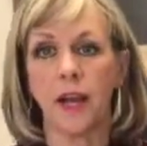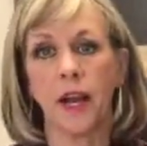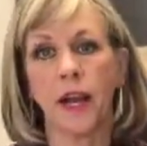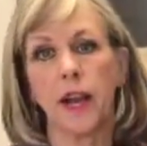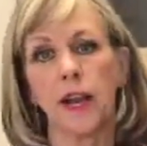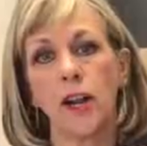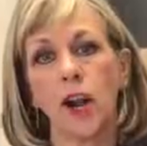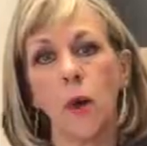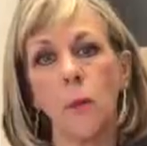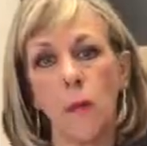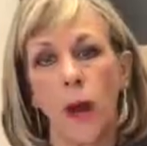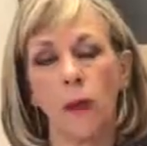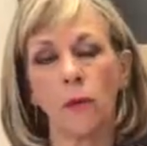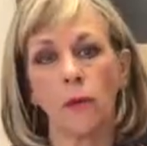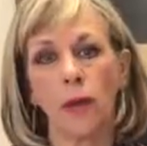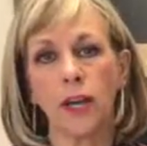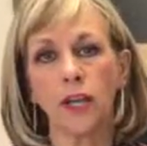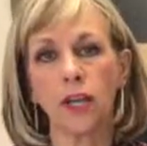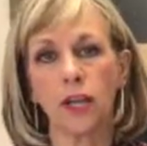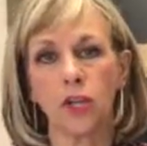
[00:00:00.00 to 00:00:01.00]
and I know my
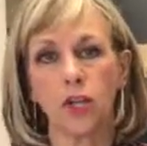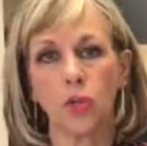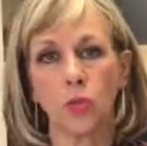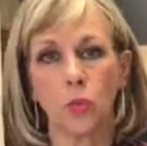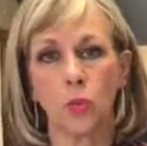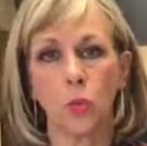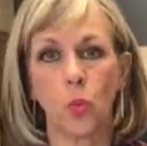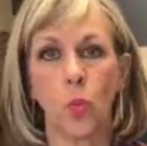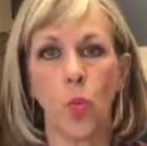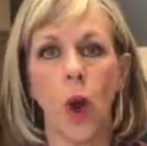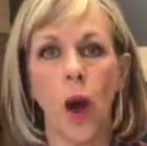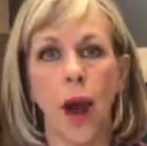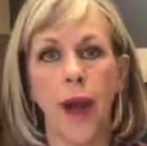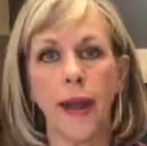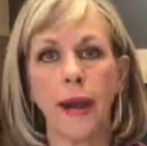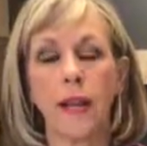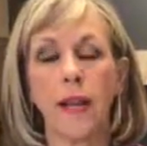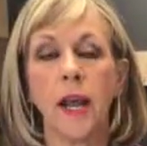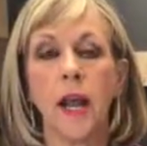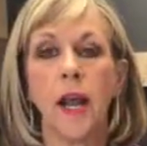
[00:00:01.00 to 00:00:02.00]
range is
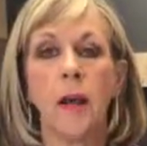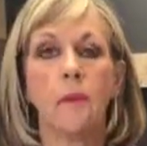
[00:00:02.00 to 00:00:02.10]
wide,